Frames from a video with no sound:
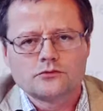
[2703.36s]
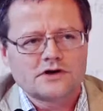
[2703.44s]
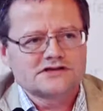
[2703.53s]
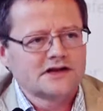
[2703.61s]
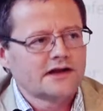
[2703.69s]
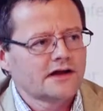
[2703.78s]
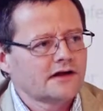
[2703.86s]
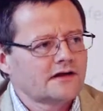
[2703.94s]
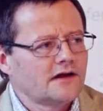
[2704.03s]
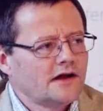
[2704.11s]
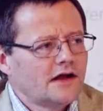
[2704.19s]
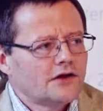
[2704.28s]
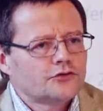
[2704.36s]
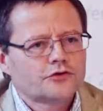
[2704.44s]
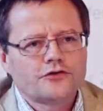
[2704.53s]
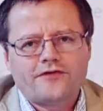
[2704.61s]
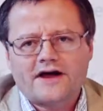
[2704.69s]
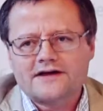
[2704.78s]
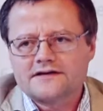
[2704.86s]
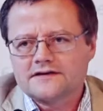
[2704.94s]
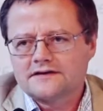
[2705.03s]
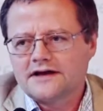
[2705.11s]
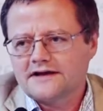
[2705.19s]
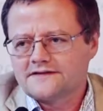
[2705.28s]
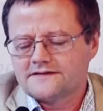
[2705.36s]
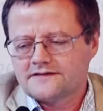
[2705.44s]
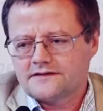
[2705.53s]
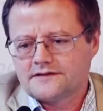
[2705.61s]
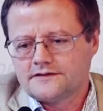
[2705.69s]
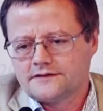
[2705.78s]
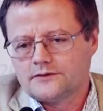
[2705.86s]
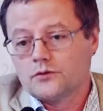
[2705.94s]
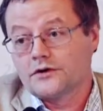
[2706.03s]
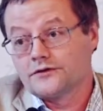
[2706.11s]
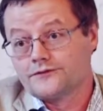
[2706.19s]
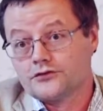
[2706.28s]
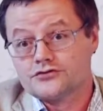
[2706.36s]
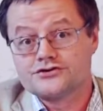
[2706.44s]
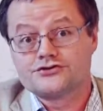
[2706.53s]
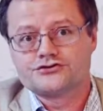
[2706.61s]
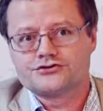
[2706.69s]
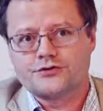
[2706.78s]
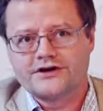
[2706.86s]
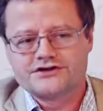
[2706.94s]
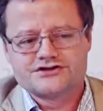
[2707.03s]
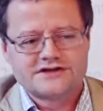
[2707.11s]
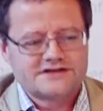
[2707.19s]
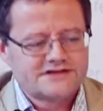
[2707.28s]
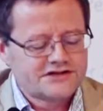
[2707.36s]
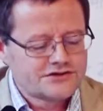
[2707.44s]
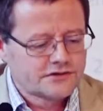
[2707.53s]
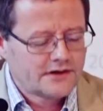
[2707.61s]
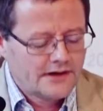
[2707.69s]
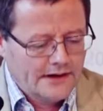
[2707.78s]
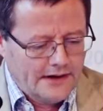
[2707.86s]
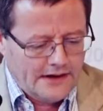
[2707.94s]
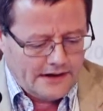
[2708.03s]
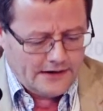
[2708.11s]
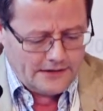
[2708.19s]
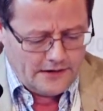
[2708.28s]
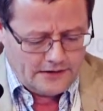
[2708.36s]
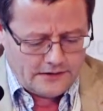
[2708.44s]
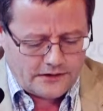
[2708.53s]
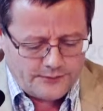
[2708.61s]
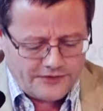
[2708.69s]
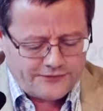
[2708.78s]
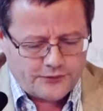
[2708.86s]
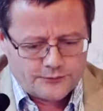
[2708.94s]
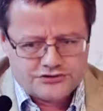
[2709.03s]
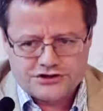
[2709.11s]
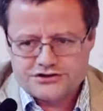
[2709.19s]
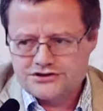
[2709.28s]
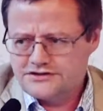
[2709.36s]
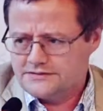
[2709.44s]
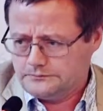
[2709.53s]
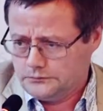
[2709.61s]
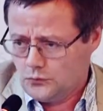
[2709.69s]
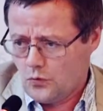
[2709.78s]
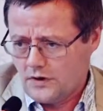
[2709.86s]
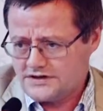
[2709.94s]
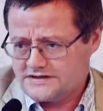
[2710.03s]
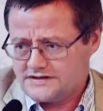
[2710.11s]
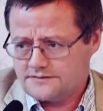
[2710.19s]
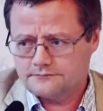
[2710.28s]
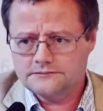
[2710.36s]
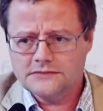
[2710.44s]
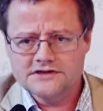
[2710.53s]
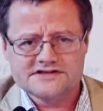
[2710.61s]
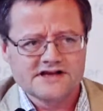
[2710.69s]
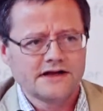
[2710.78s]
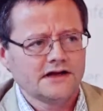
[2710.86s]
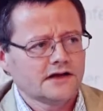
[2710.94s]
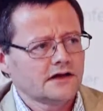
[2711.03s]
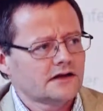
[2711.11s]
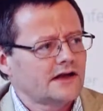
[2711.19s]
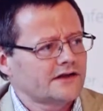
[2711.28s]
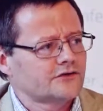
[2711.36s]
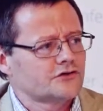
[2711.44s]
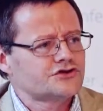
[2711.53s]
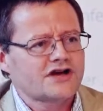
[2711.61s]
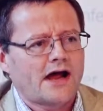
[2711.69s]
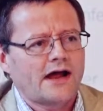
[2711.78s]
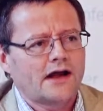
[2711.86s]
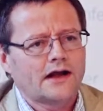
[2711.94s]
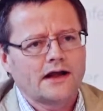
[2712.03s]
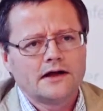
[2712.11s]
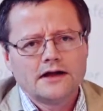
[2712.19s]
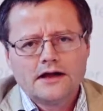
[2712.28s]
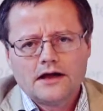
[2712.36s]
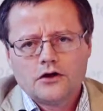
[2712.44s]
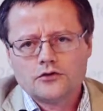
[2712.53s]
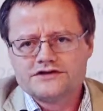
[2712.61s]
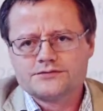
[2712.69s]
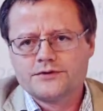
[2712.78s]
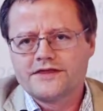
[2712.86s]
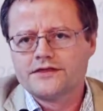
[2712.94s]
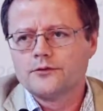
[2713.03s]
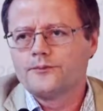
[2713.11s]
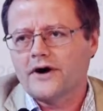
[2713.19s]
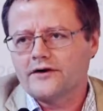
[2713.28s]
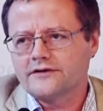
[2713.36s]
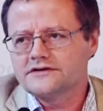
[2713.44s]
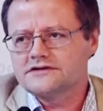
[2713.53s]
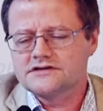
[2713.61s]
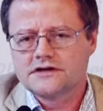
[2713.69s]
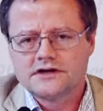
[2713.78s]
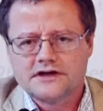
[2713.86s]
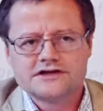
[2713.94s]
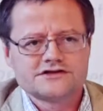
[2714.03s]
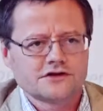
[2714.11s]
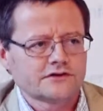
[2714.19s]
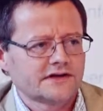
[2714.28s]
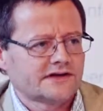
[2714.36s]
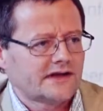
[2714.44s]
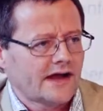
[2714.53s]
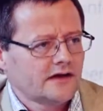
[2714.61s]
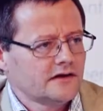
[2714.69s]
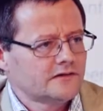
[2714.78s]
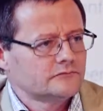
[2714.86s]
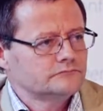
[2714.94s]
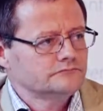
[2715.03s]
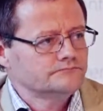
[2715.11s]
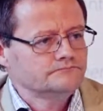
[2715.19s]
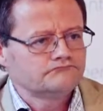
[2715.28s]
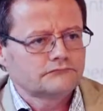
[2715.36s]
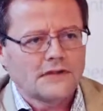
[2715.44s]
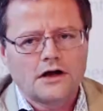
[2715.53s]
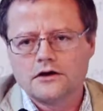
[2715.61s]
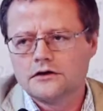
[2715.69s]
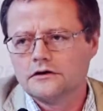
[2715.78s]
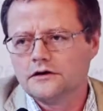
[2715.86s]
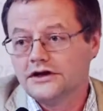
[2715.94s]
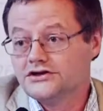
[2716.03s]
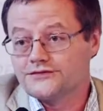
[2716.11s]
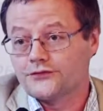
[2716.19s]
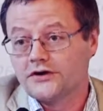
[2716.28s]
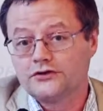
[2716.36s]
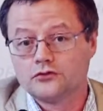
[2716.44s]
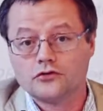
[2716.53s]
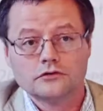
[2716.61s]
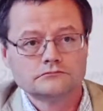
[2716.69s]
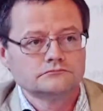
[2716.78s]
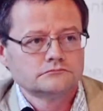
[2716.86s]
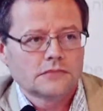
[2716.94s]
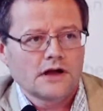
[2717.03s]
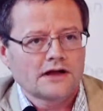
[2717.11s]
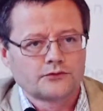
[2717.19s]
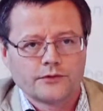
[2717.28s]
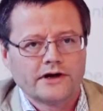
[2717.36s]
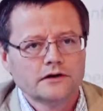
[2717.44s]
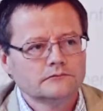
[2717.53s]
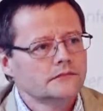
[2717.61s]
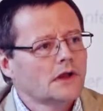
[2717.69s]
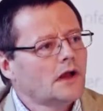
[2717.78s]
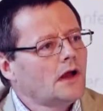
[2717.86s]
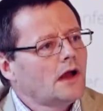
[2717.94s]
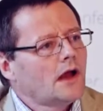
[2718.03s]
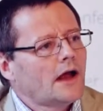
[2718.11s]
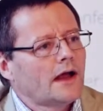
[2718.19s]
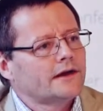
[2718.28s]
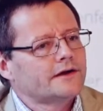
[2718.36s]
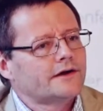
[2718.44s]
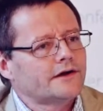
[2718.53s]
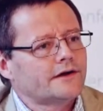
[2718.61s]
was linked to the fact that one of those strange decisions coming from judges was saying that a child who is with the parents is not detained, is free to go at will. And